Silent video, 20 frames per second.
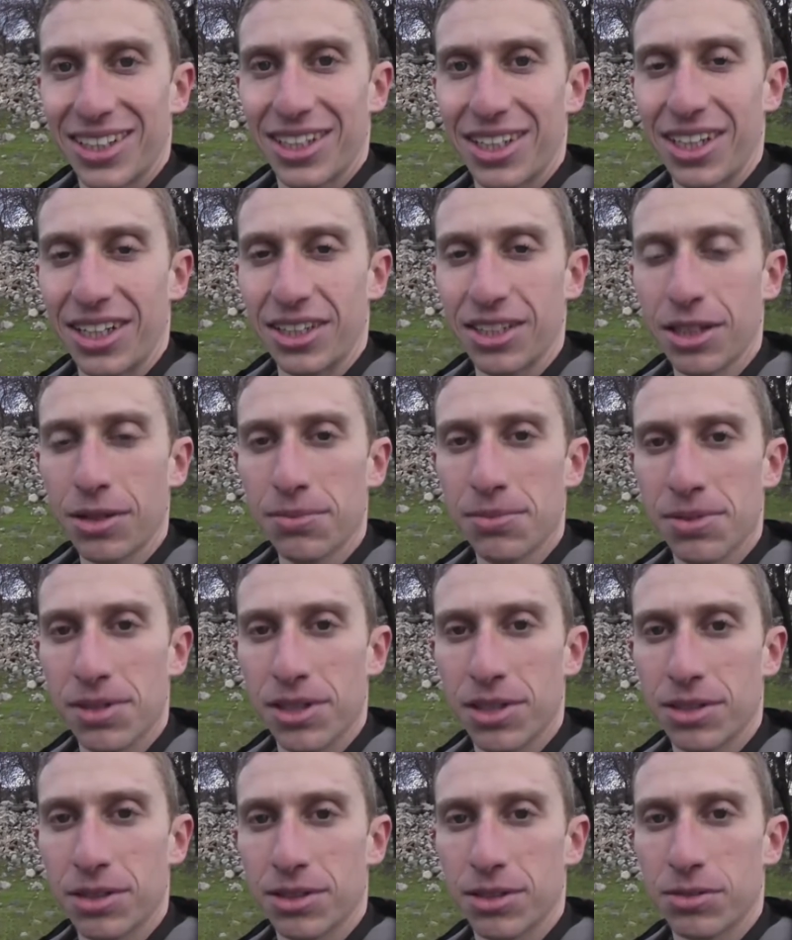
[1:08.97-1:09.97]
kingdoms
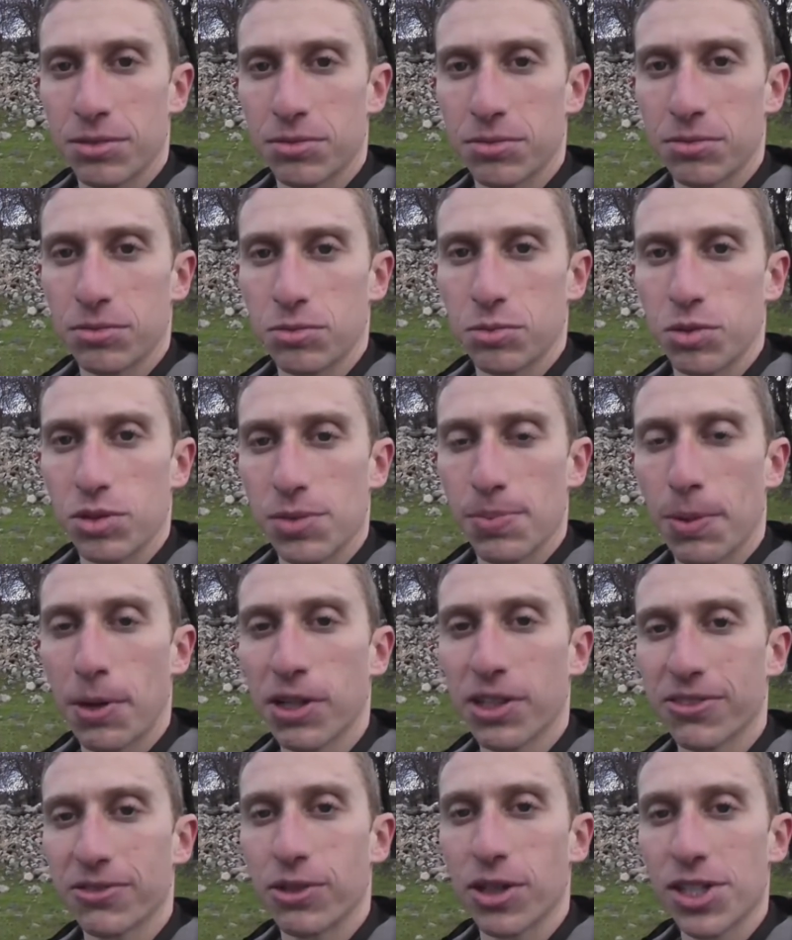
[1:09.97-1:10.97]
and was
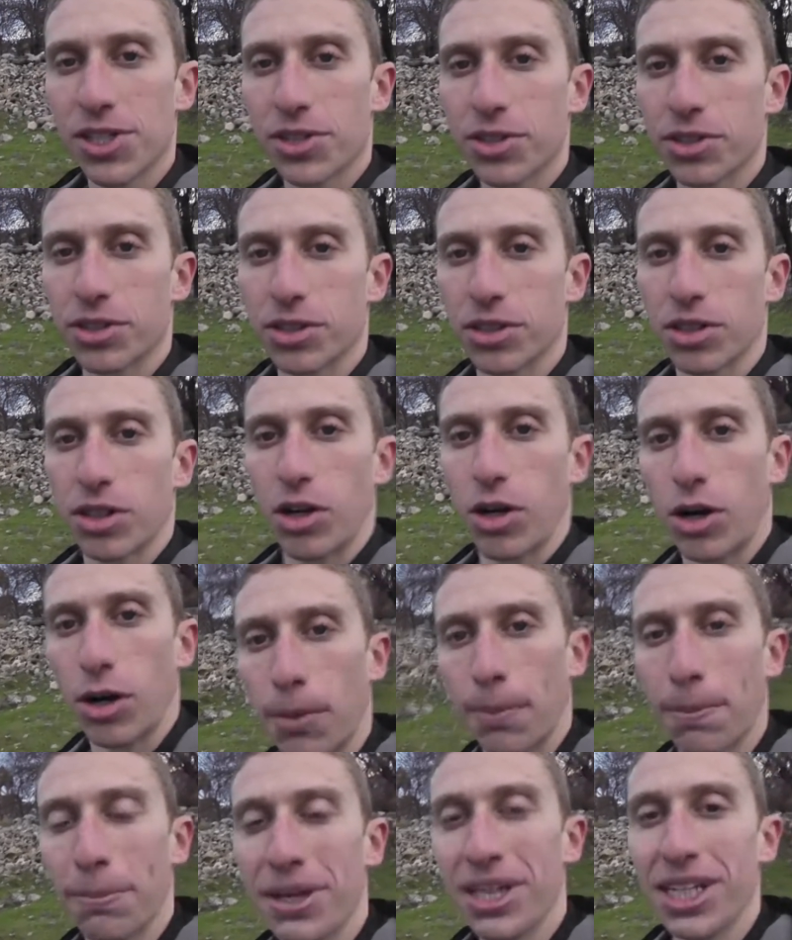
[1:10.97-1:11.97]
part of Western
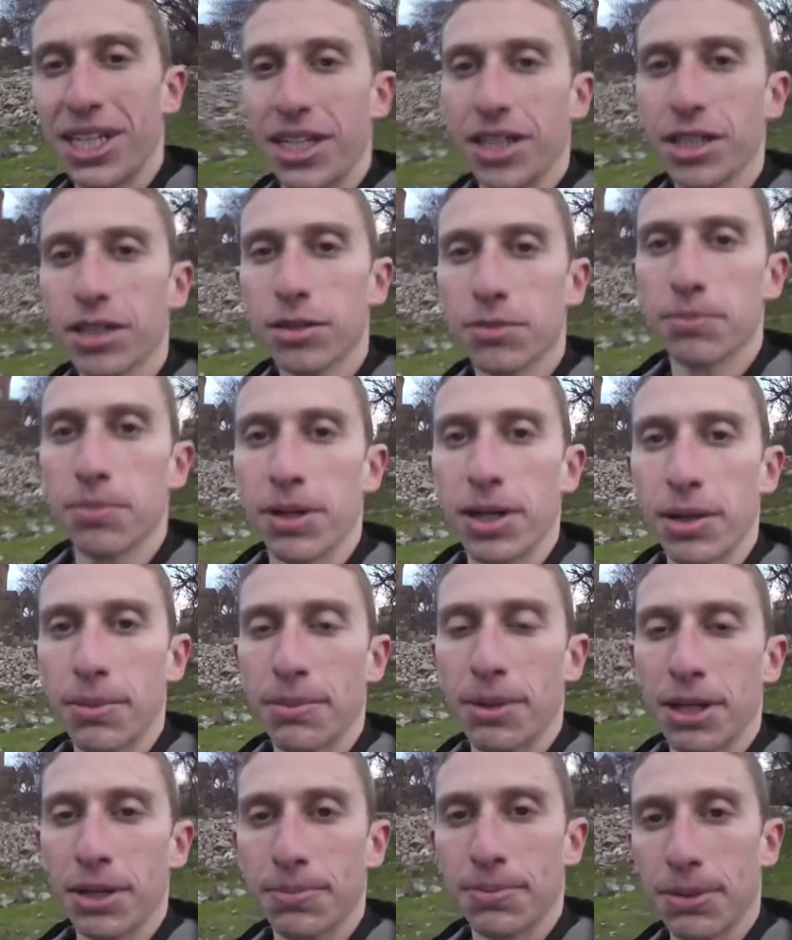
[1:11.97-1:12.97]
Armenia by
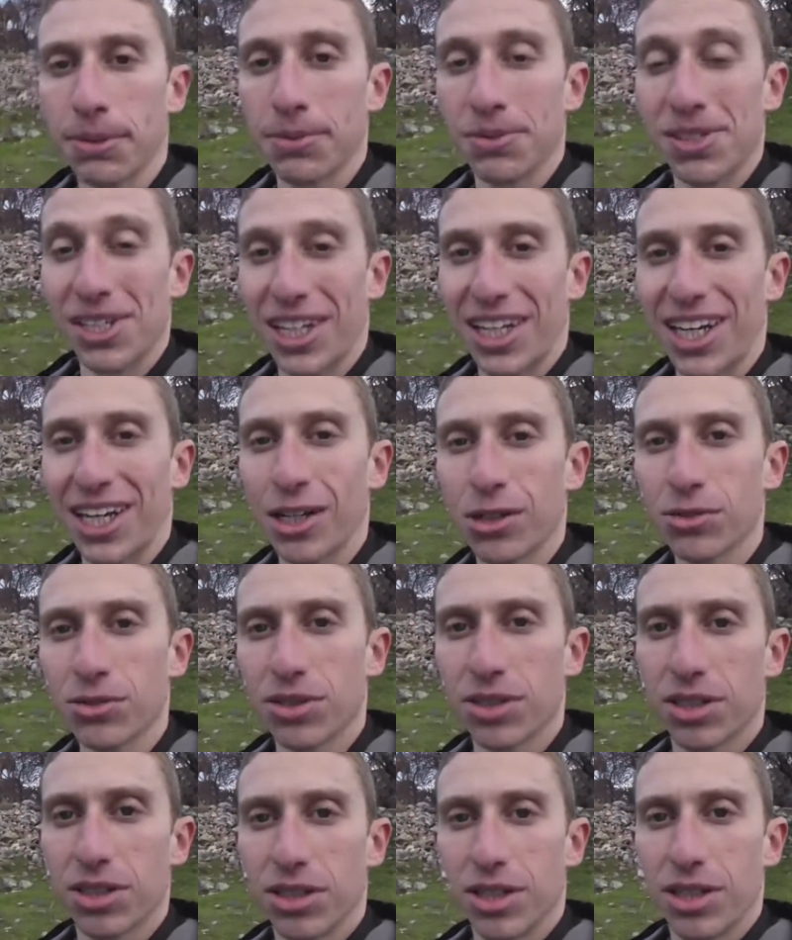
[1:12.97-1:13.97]
many people's
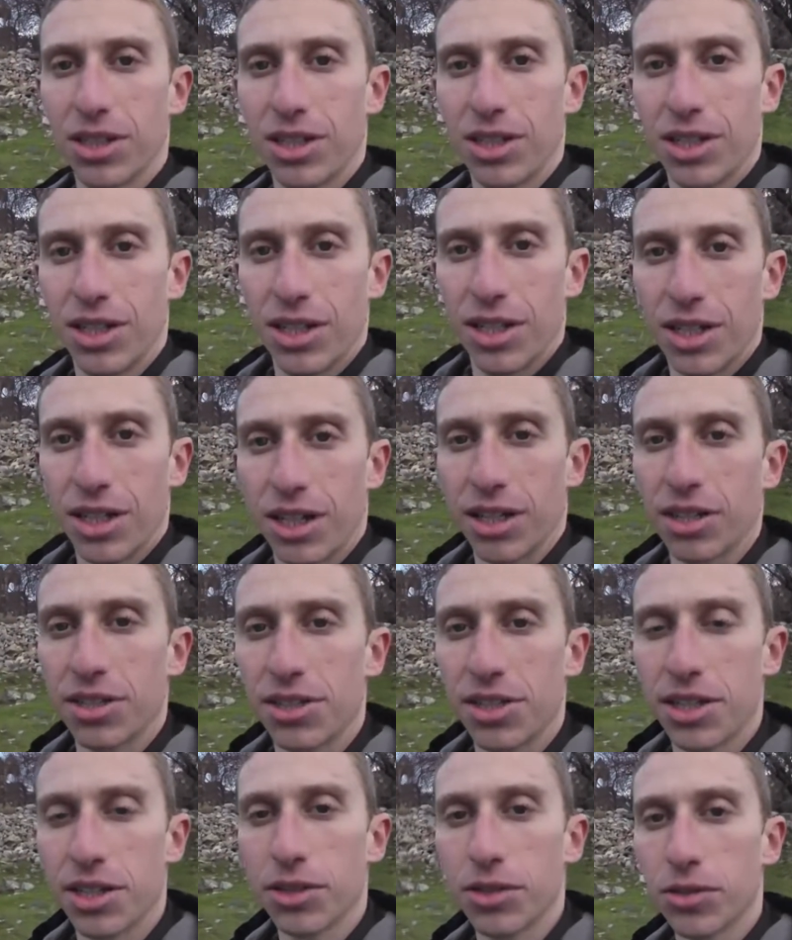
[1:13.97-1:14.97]
account
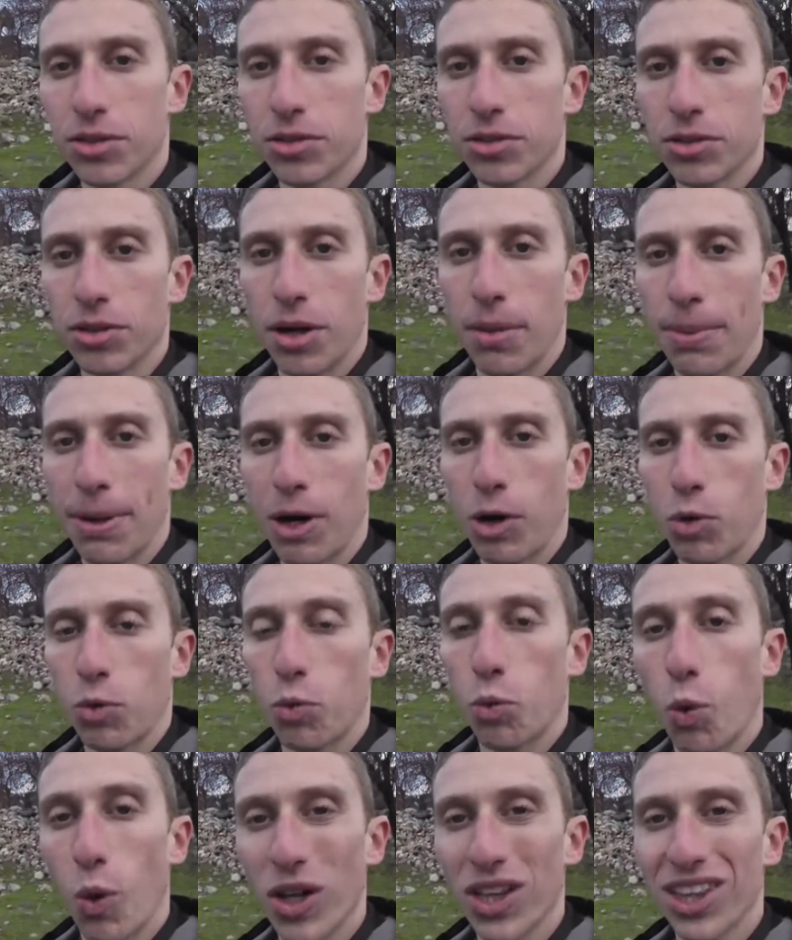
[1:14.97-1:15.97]
until about
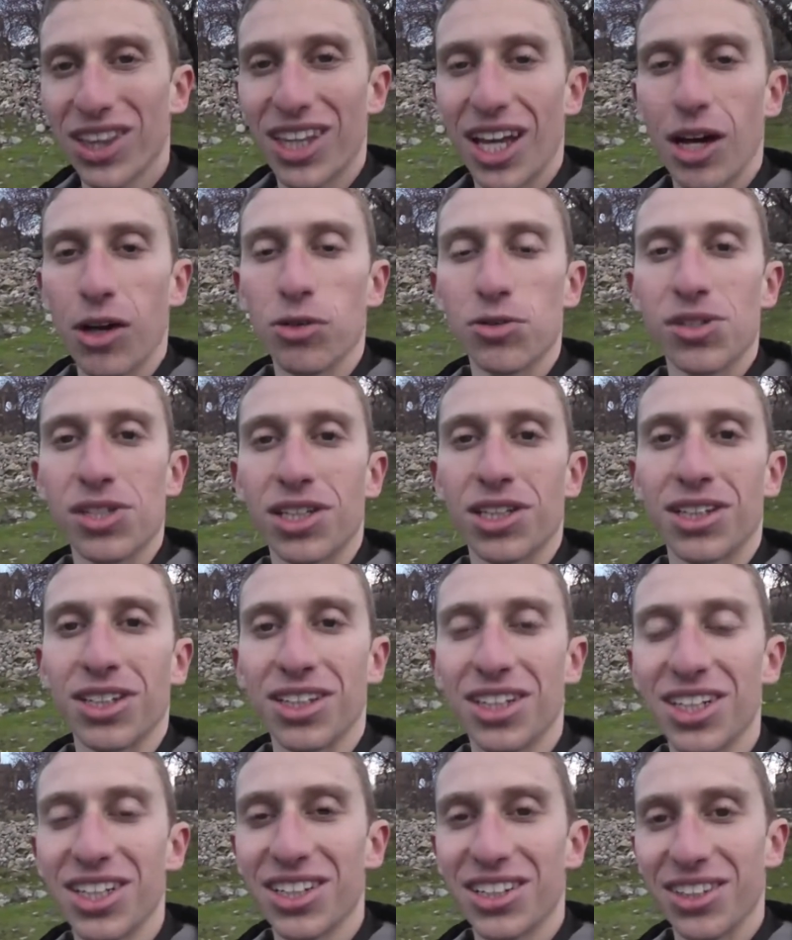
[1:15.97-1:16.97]
1,000
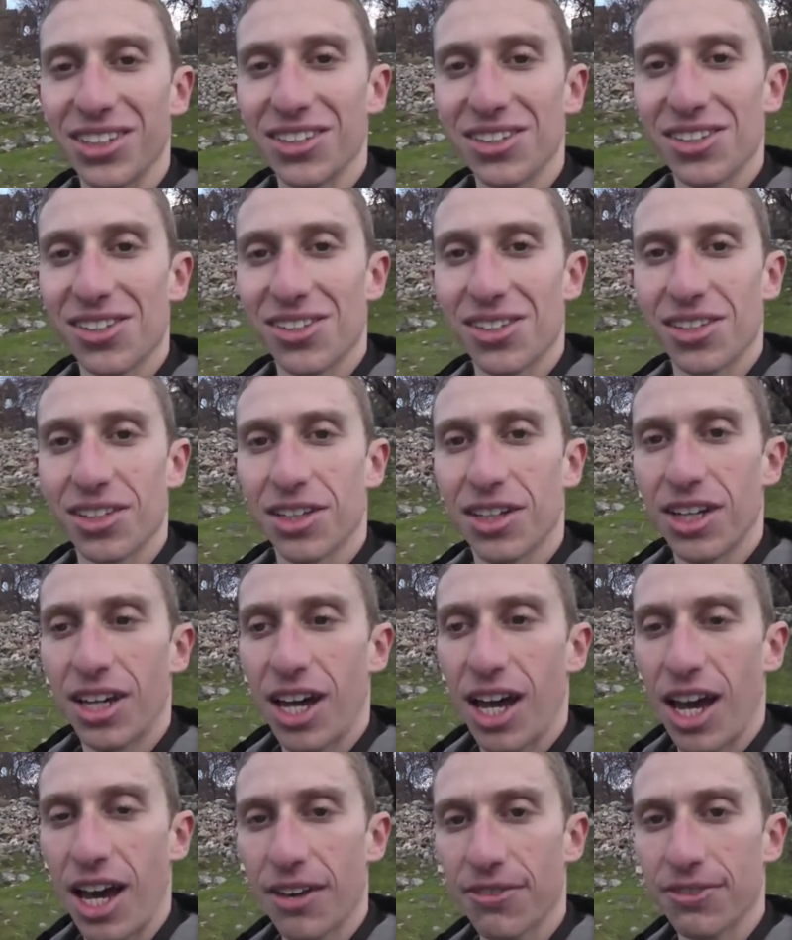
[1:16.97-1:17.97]
years
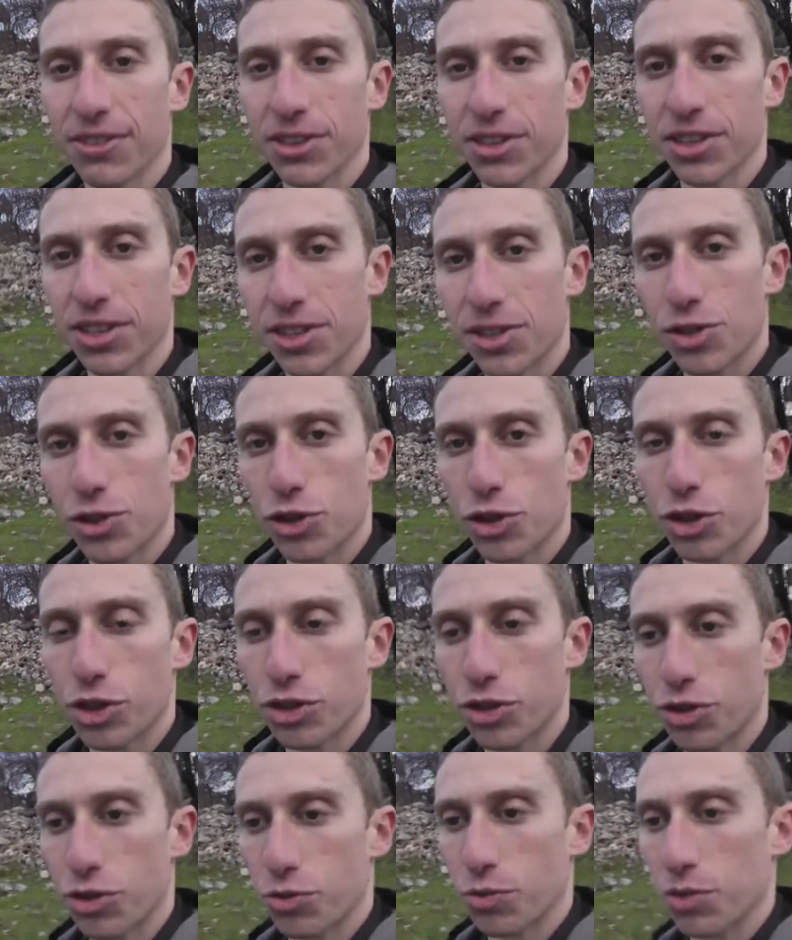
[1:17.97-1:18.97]
after this
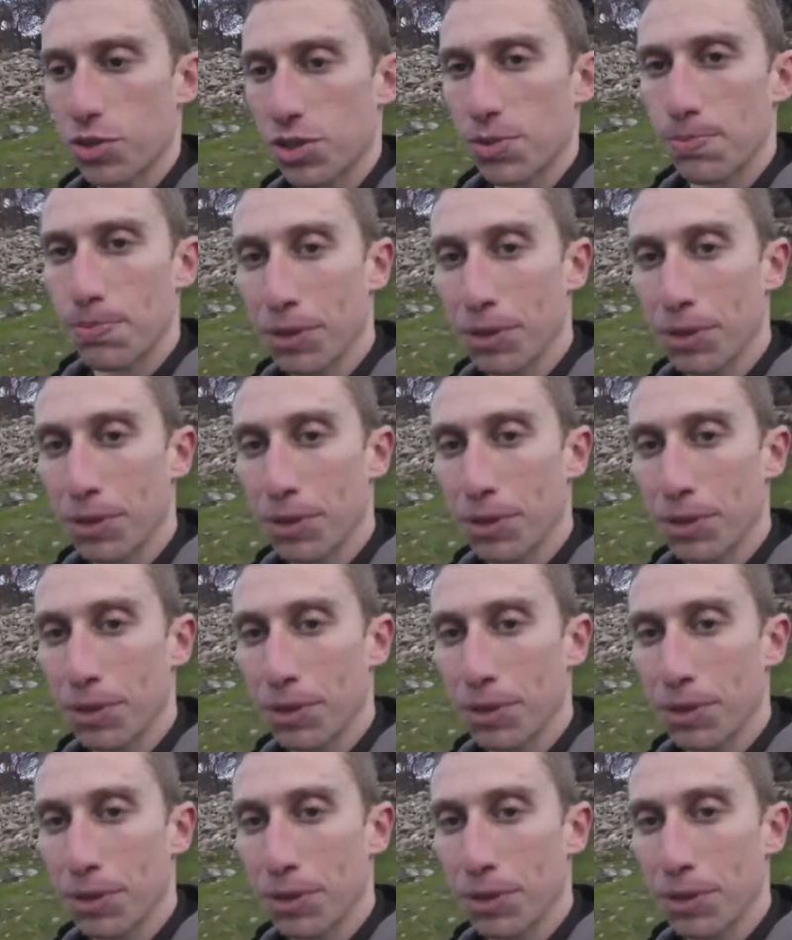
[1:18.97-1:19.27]
church was